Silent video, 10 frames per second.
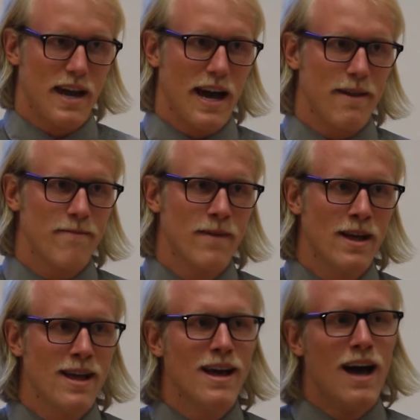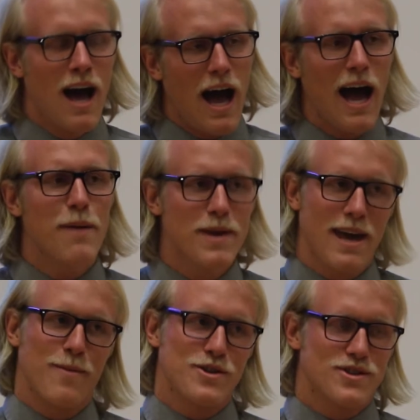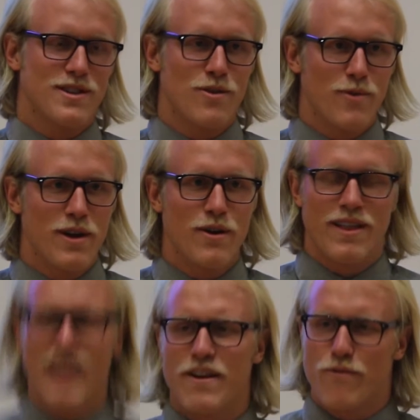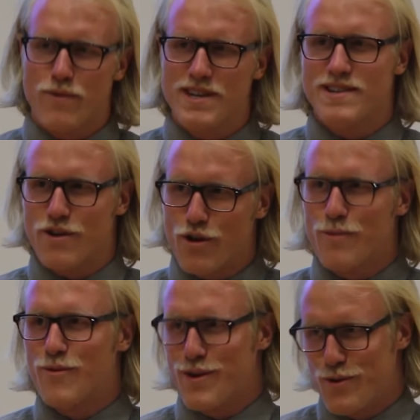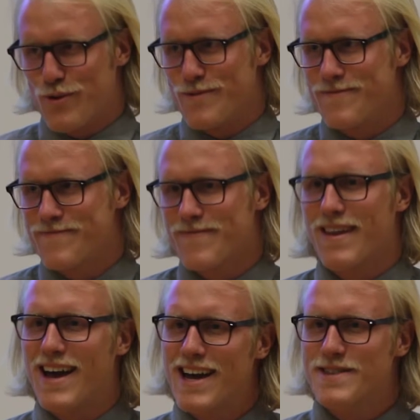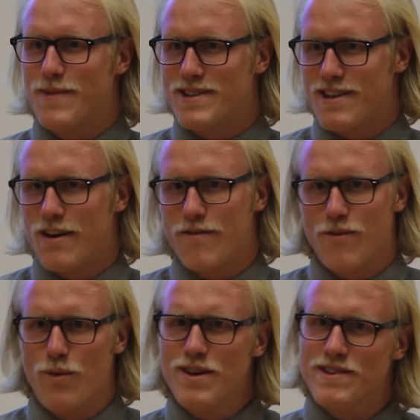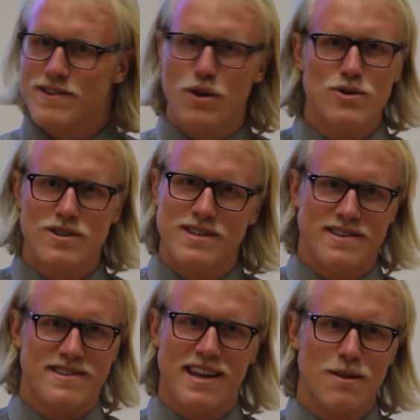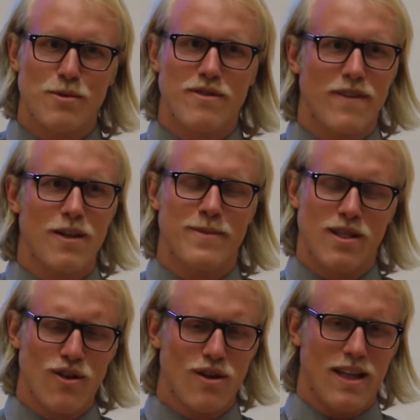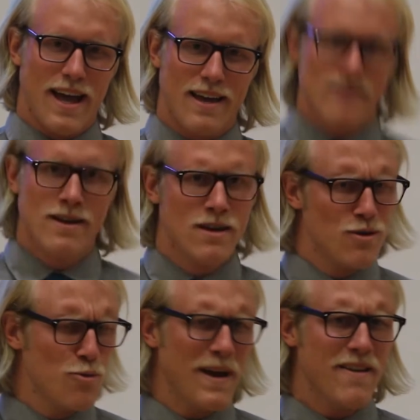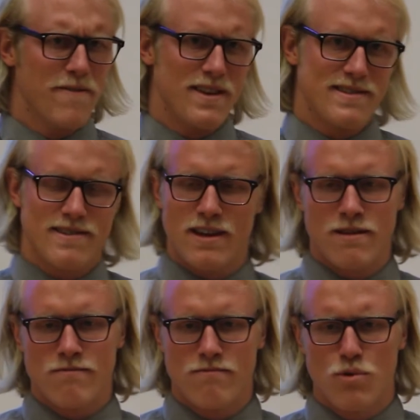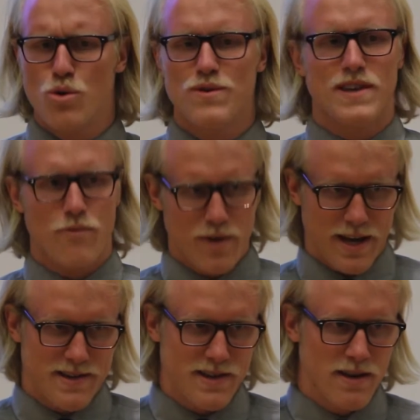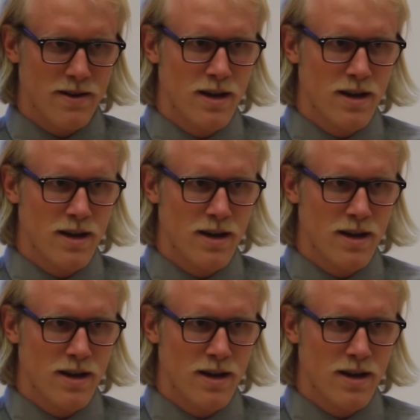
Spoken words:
Side. I became interested in the Rio in light of recent urban renewal. I asked myself, what does socially sustainable development look like? Who benefits and who is at risk?